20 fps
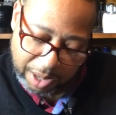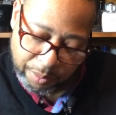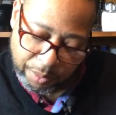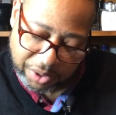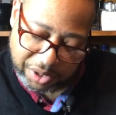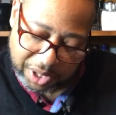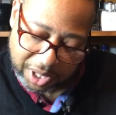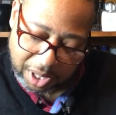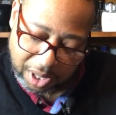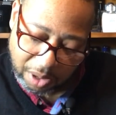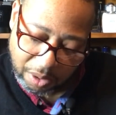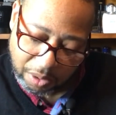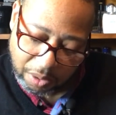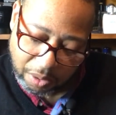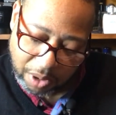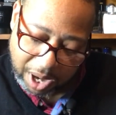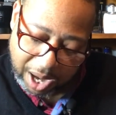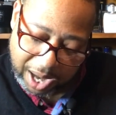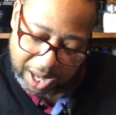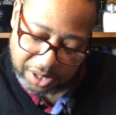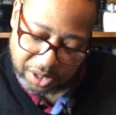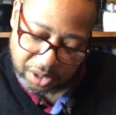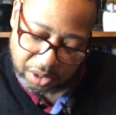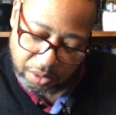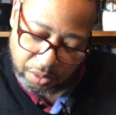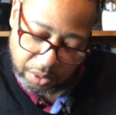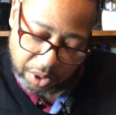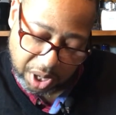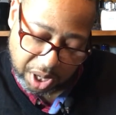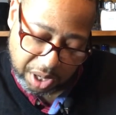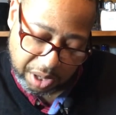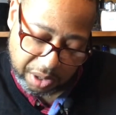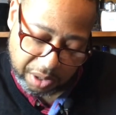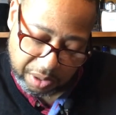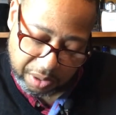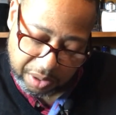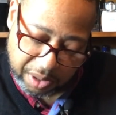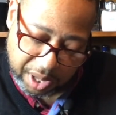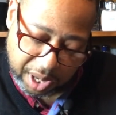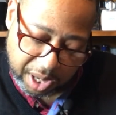was a local high school here
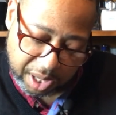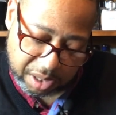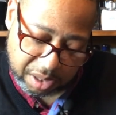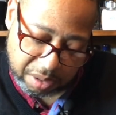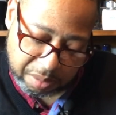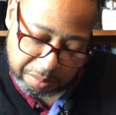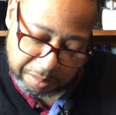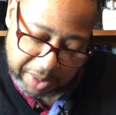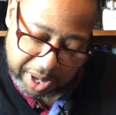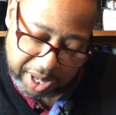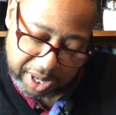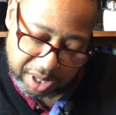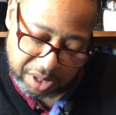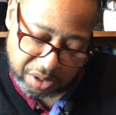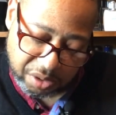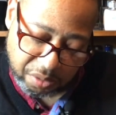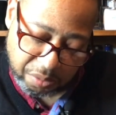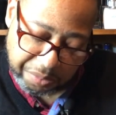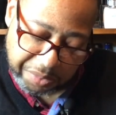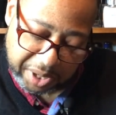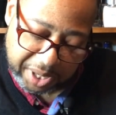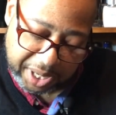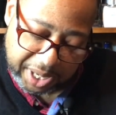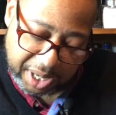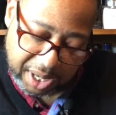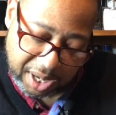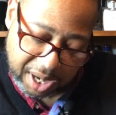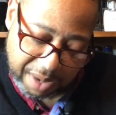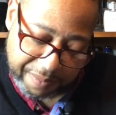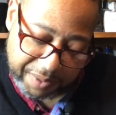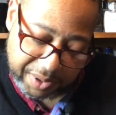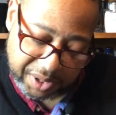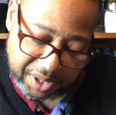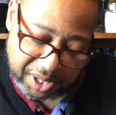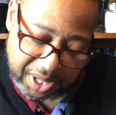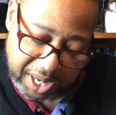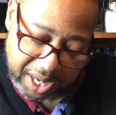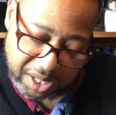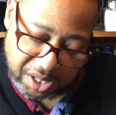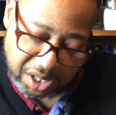that managed to win 11
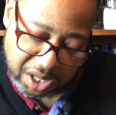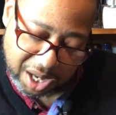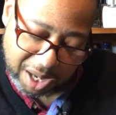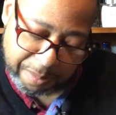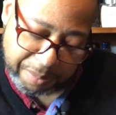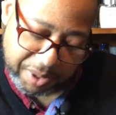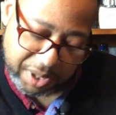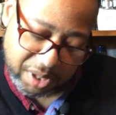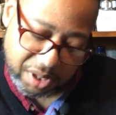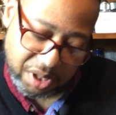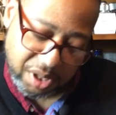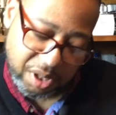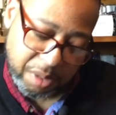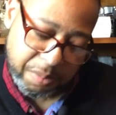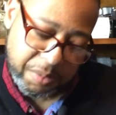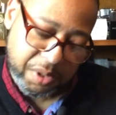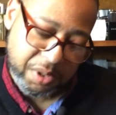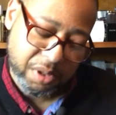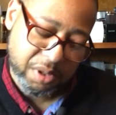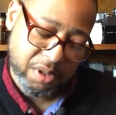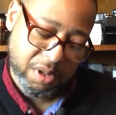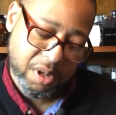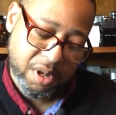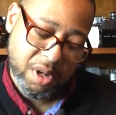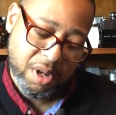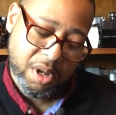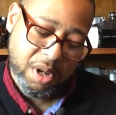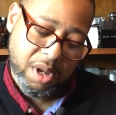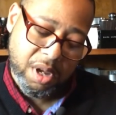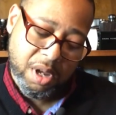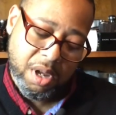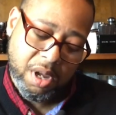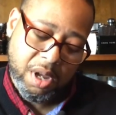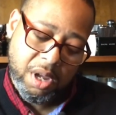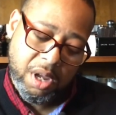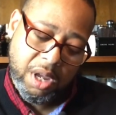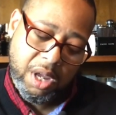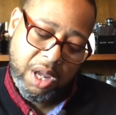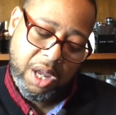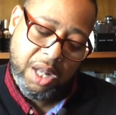state championships
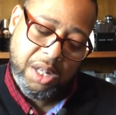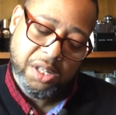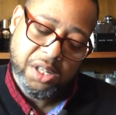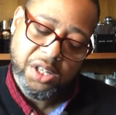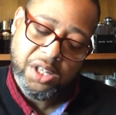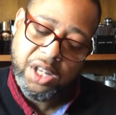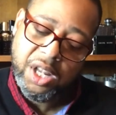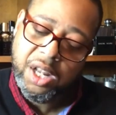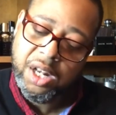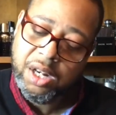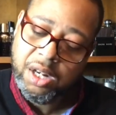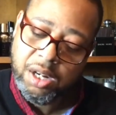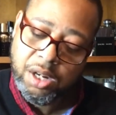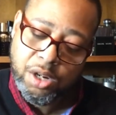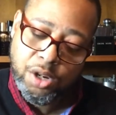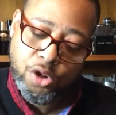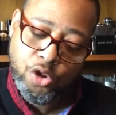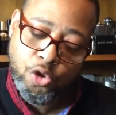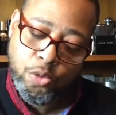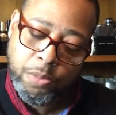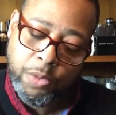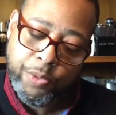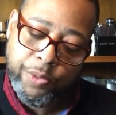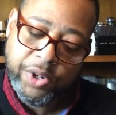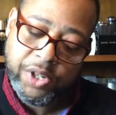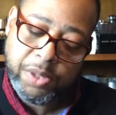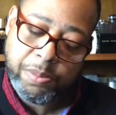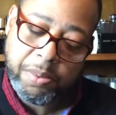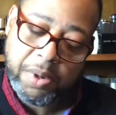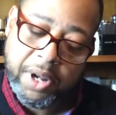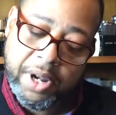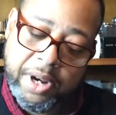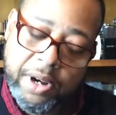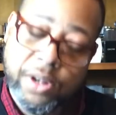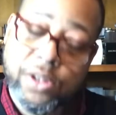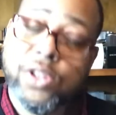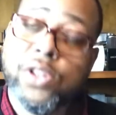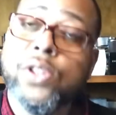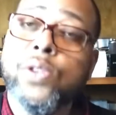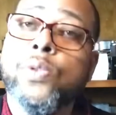and send numerous
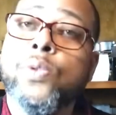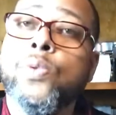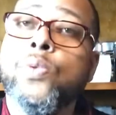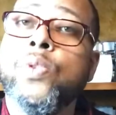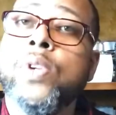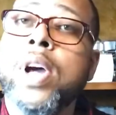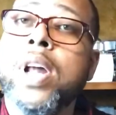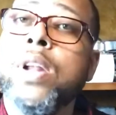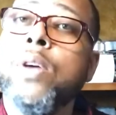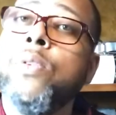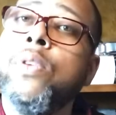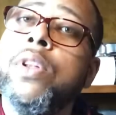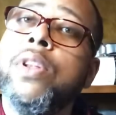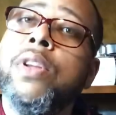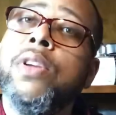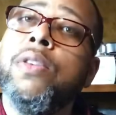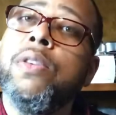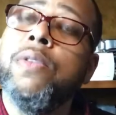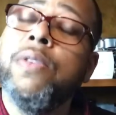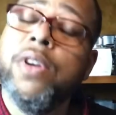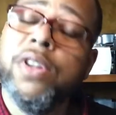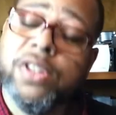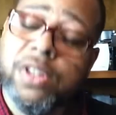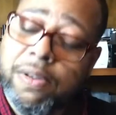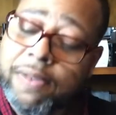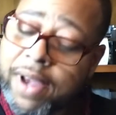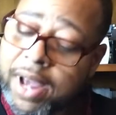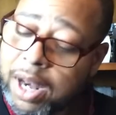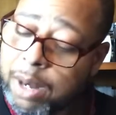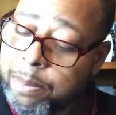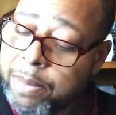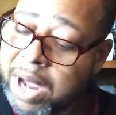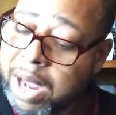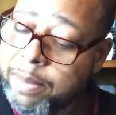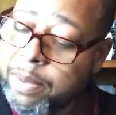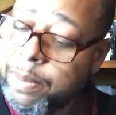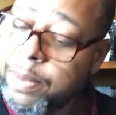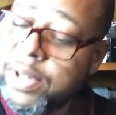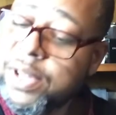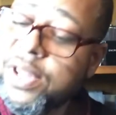players to not only the University of
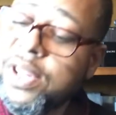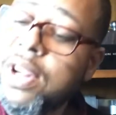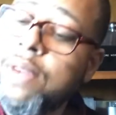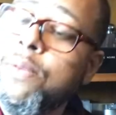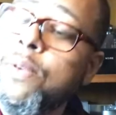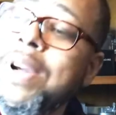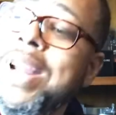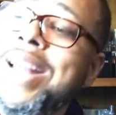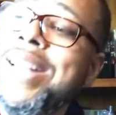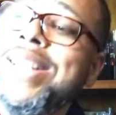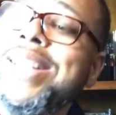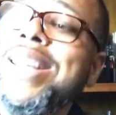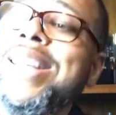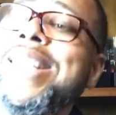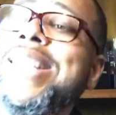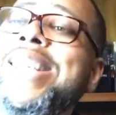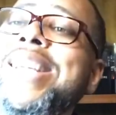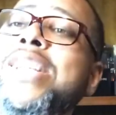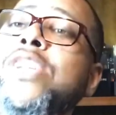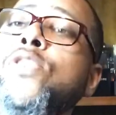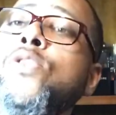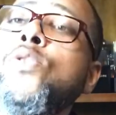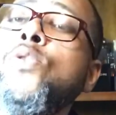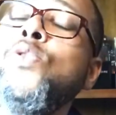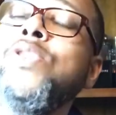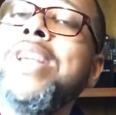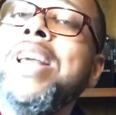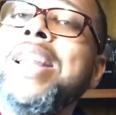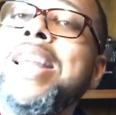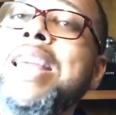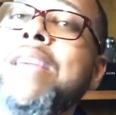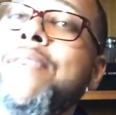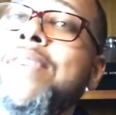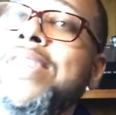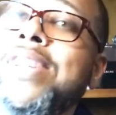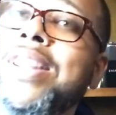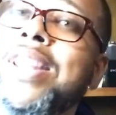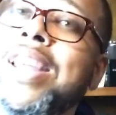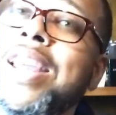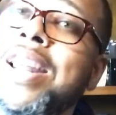Alabama, but several SEC schools and even
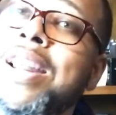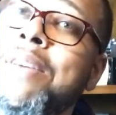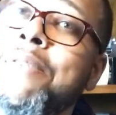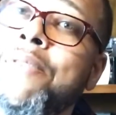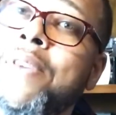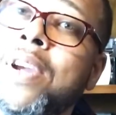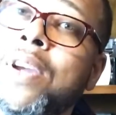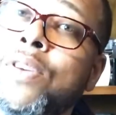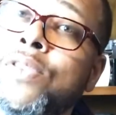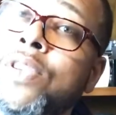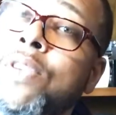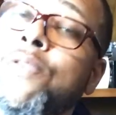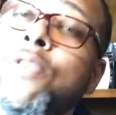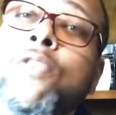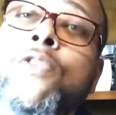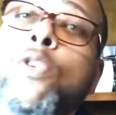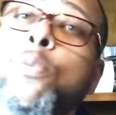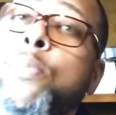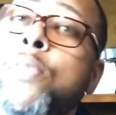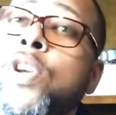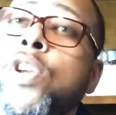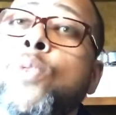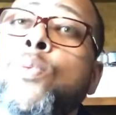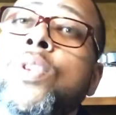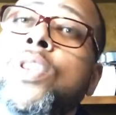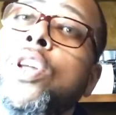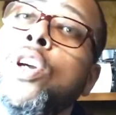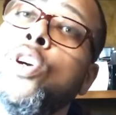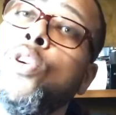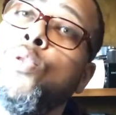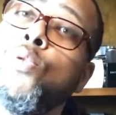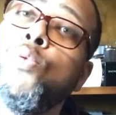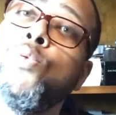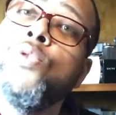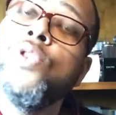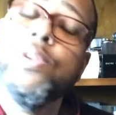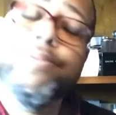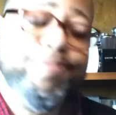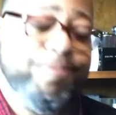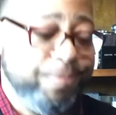to the NFLs. If you're familiar with the
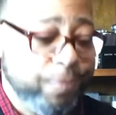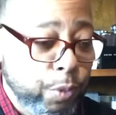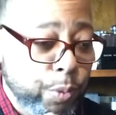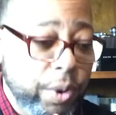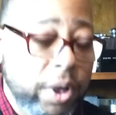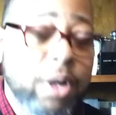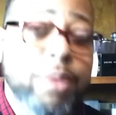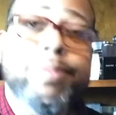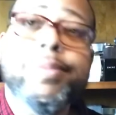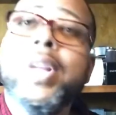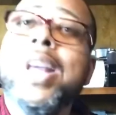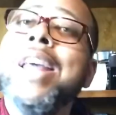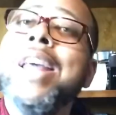Goods, well,